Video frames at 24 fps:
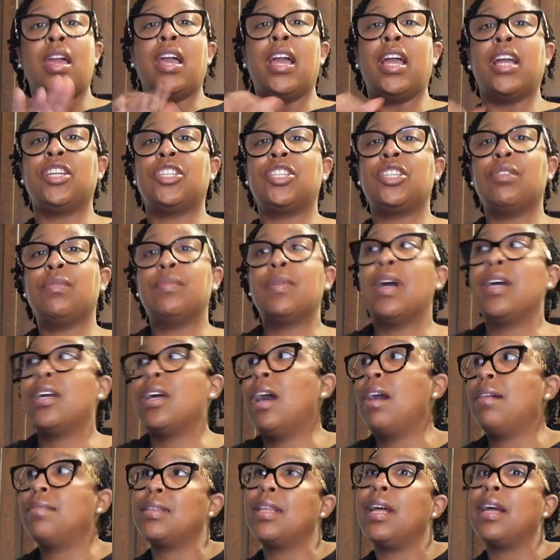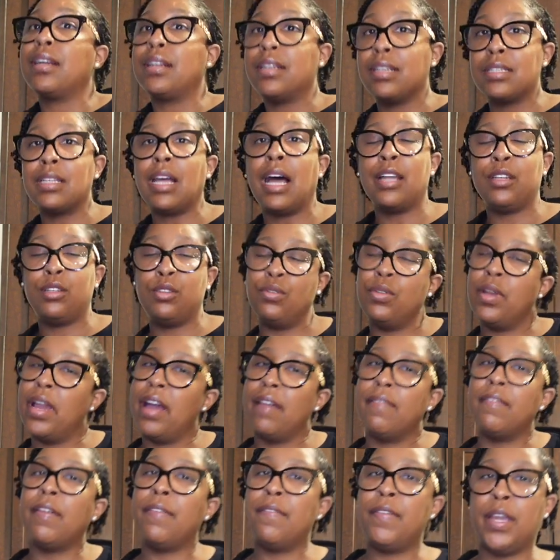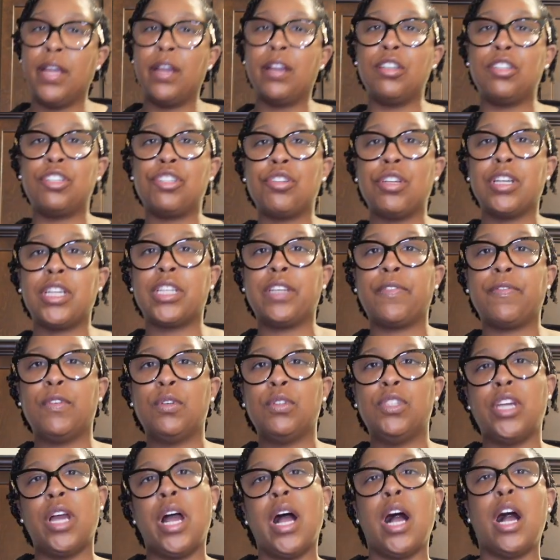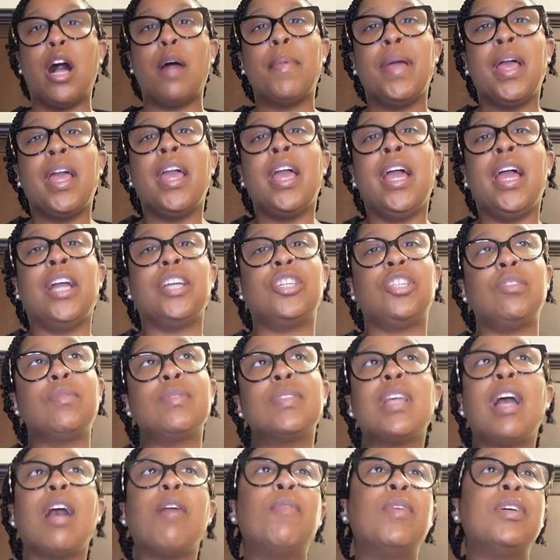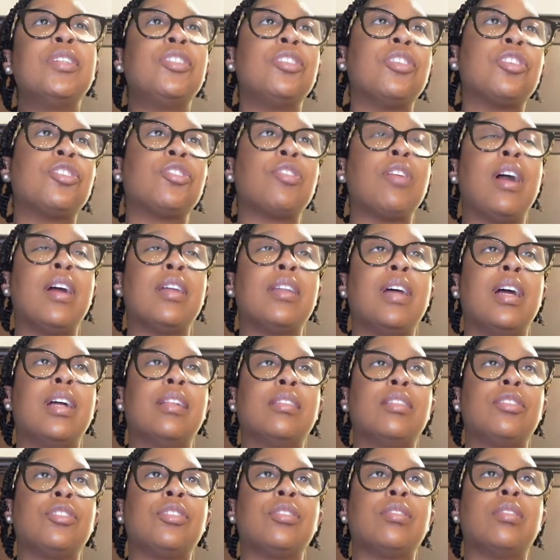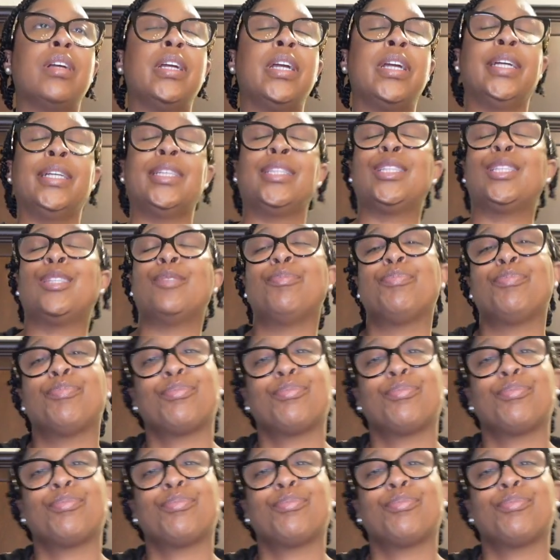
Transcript: And she, I was like, because I do have a very stressful job. And she was like, well, just try not to stress.